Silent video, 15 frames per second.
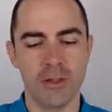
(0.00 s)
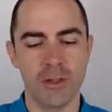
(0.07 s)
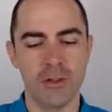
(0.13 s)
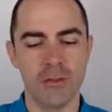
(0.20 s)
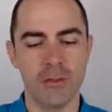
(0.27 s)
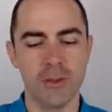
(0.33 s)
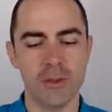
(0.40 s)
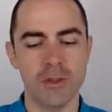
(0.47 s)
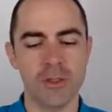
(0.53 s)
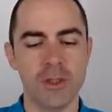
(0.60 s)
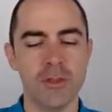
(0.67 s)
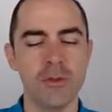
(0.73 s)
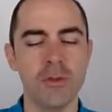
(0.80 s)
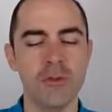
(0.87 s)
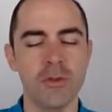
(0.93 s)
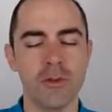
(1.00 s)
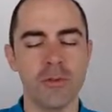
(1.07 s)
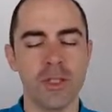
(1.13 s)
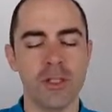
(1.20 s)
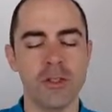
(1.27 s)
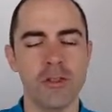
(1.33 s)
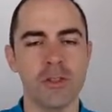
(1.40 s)
what's the new
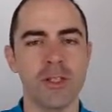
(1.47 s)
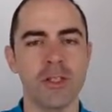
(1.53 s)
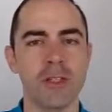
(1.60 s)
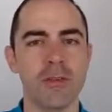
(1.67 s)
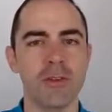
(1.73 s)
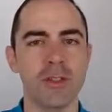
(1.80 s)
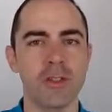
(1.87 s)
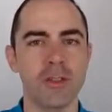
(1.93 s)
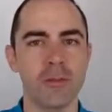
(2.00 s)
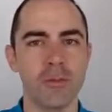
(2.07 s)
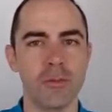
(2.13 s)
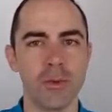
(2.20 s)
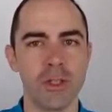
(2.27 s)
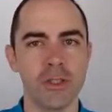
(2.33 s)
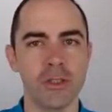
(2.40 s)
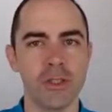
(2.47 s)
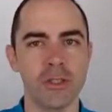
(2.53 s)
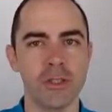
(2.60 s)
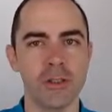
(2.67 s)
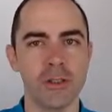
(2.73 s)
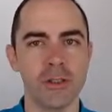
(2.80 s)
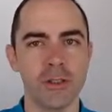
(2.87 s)
information that the event brings
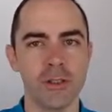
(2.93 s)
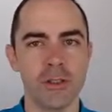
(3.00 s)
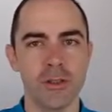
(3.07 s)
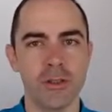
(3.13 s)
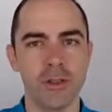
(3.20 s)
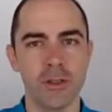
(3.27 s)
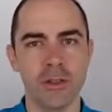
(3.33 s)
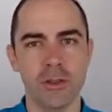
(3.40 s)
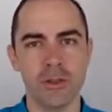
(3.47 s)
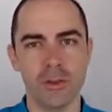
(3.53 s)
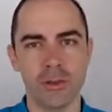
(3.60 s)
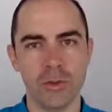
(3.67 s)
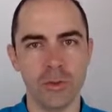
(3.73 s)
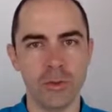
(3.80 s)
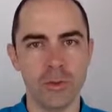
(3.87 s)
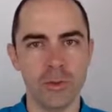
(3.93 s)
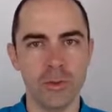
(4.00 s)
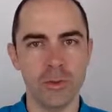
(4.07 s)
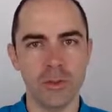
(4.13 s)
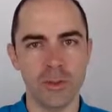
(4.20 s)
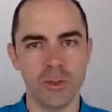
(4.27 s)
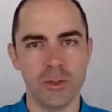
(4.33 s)
us
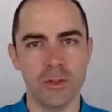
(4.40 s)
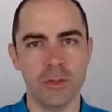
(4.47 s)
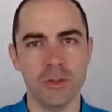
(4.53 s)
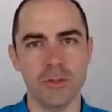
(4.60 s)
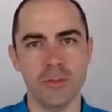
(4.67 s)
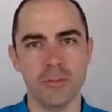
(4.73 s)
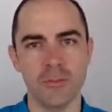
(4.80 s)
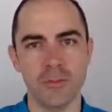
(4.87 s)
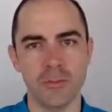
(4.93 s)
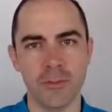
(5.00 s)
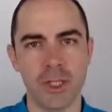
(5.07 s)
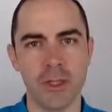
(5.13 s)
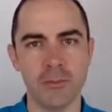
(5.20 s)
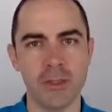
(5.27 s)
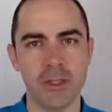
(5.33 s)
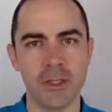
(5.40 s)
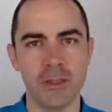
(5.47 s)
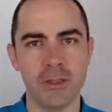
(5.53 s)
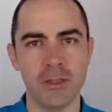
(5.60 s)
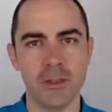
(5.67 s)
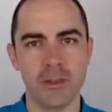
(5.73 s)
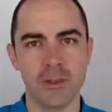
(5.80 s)
to
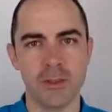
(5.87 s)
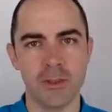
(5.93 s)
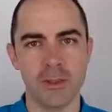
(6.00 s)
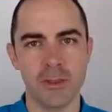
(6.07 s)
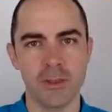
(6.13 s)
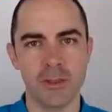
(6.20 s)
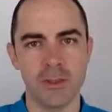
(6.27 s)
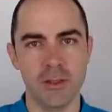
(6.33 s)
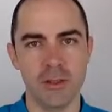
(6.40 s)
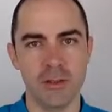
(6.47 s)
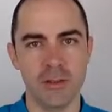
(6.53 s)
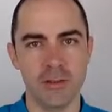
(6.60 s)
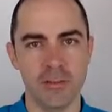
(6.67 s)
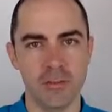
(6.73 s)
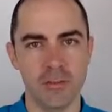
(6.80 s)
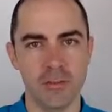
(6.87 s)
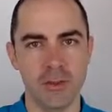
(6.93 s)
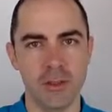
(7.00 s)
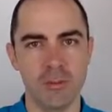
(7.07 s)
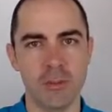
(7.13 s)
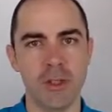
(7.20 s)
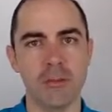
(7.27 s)
update the
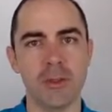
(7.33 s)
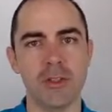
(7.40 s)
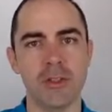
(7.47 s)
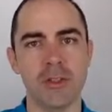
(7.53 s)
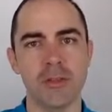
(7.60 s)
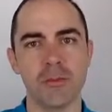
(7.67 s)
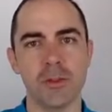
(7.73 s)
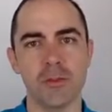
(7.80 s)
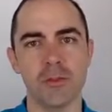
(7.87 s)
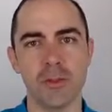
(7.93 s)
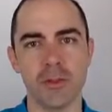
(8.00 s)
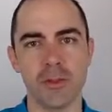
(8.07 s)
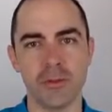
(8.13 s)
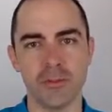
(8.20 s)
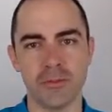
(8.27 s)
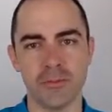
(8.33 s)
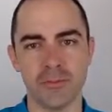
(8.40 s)
parameters of the model?